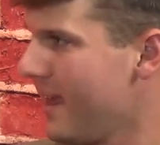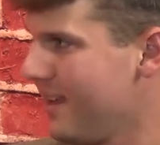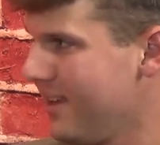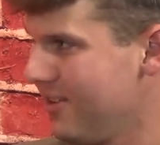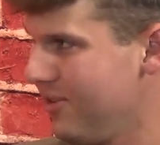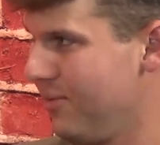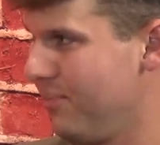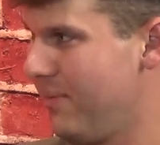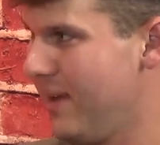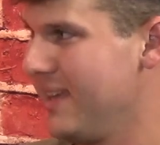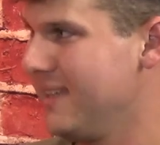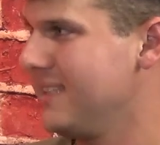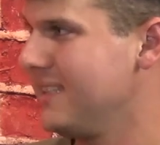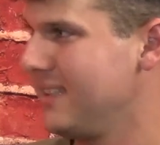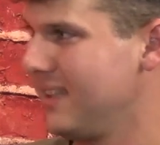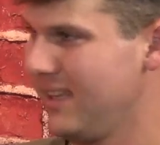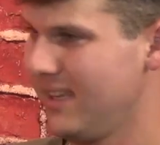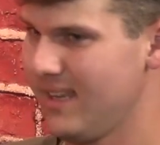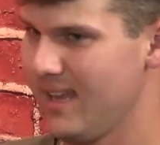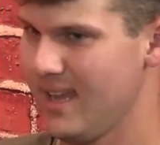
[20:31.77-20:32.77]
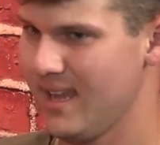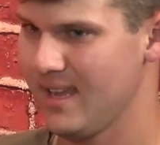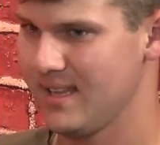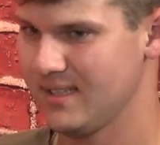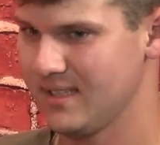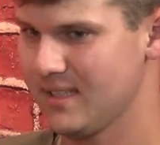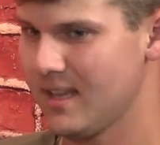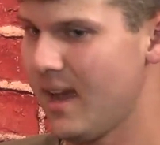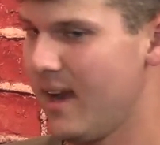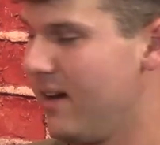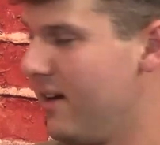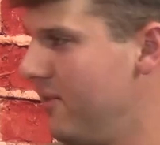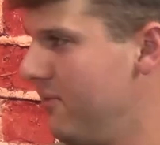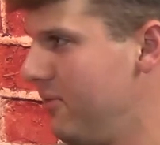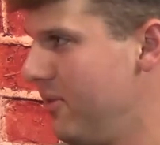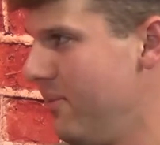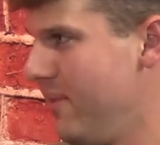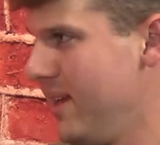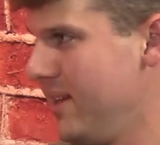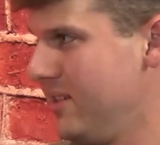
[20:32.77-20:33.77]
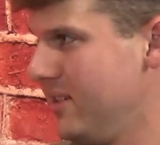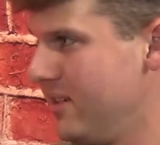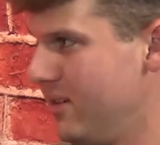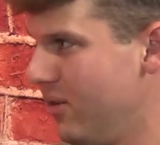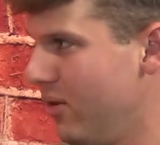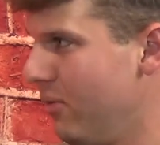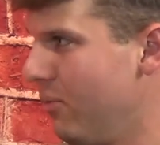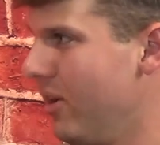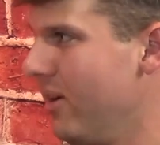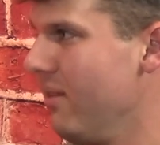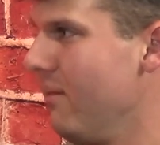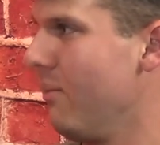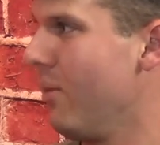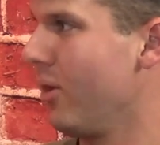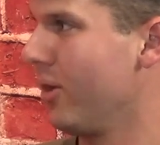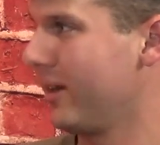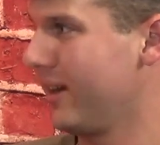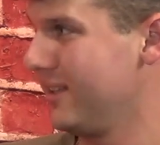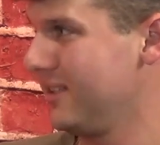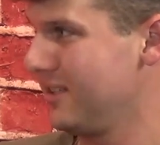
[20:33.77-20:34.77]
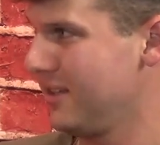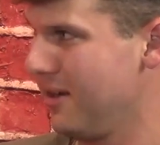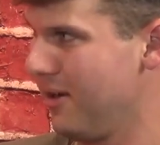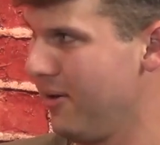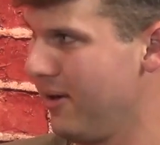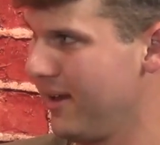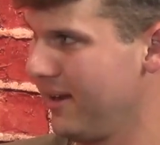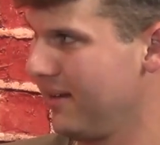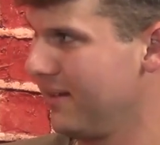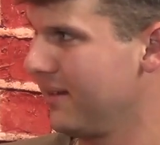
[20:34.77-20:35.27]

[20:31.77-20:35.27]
you basically get insider information on where the market's going.